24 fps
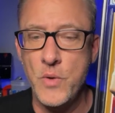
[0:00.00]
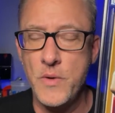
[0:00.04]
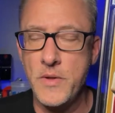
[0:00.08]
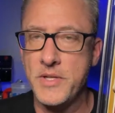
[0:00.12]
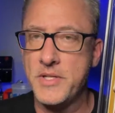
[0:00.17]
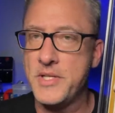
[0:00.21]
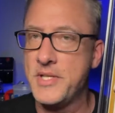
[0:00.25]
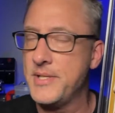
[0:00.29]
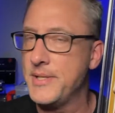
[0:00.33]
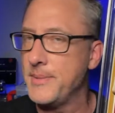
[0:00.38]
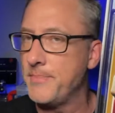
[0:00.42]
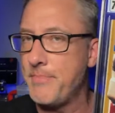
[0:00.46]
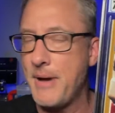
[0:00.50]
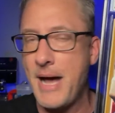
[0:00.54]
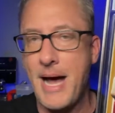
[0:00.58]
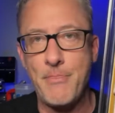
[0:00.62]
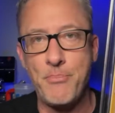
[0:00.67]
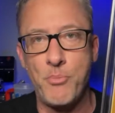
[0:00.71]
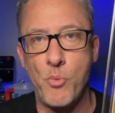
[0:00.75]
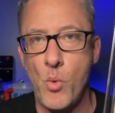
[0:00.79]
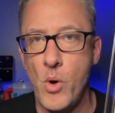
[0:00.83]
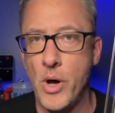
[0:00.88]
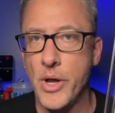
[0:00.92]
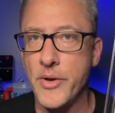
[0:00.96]
This is a
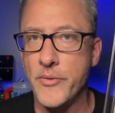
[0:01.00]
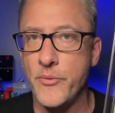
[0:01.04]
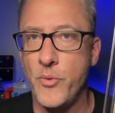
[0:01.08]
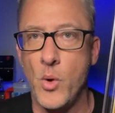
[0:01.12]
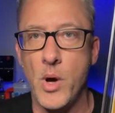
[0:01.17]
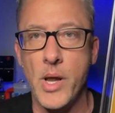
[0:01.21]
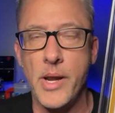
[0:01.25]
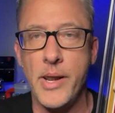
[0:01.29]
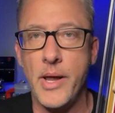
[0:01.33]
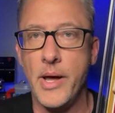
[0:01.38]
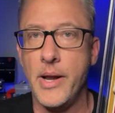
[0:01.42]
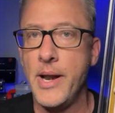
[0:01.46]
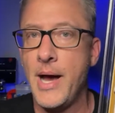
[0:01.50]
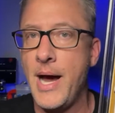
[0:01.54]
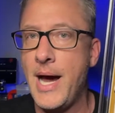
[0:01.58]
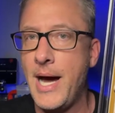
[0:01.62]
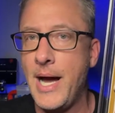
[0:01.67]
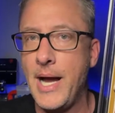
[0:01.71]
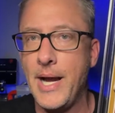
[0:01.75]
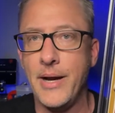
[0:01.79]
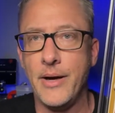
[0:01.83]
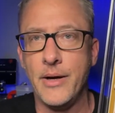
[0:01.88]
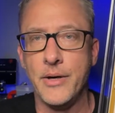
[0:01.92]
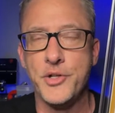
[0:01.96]
pop 1 of 1, none
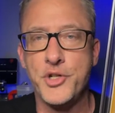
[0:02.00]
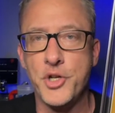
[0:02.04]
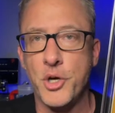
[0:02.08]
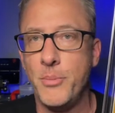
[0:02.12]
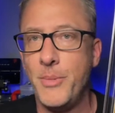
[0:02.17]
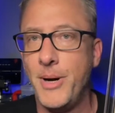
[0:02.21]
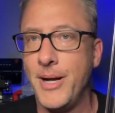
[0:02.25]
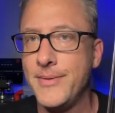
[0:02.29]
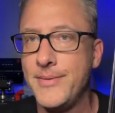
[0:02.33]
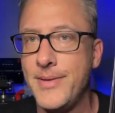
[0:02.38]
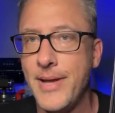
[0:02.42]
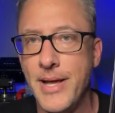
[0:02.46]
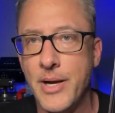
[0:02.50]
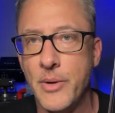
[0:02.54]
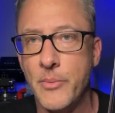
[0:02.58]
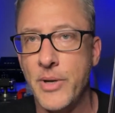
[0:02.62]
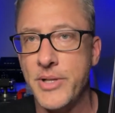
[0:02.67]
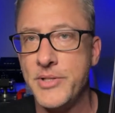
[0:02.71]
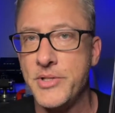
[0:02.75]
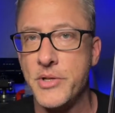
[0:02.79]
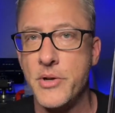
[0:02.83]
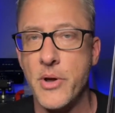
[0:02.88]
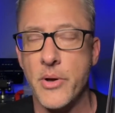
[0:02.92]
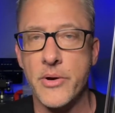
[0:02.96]
higher. Joe Montana
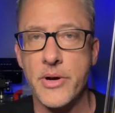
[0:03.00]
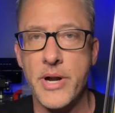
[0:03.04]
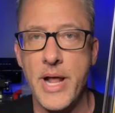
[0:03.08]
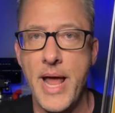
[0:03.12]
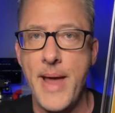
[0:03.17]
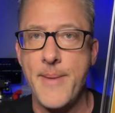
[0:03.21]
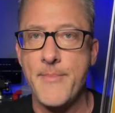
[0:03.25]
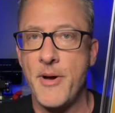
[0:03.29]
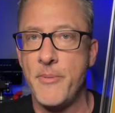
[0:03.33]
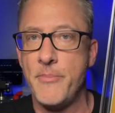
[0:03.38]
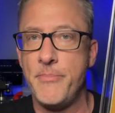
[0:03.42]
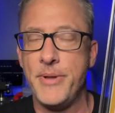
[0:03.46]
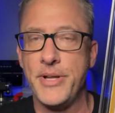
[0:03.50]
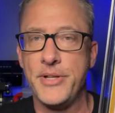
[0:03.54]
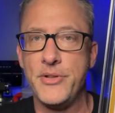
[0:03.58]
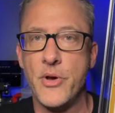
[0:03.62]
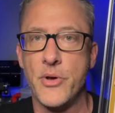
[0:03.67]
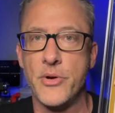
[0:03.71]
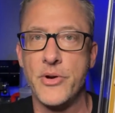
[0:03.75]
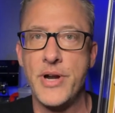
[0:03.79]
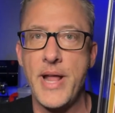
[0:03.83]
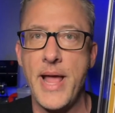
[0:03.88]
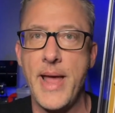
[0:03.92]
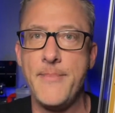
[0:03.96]
went to Notre Dame. I'm a big
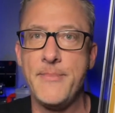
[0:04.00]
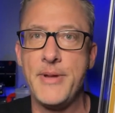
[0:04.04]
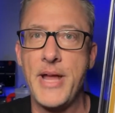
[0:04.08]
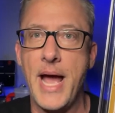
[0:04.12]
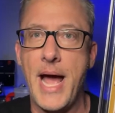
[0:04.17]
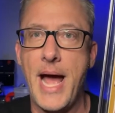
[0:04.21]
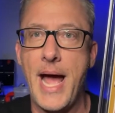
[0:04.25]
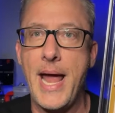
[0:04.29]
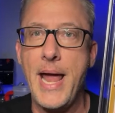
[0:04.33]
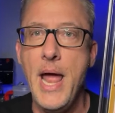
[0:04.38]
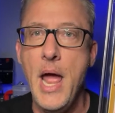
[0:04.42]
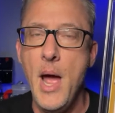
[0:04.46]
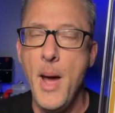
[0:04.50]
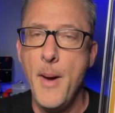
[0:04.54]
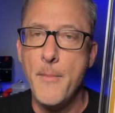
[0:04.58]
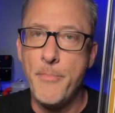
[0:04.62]
Notre Dame guy.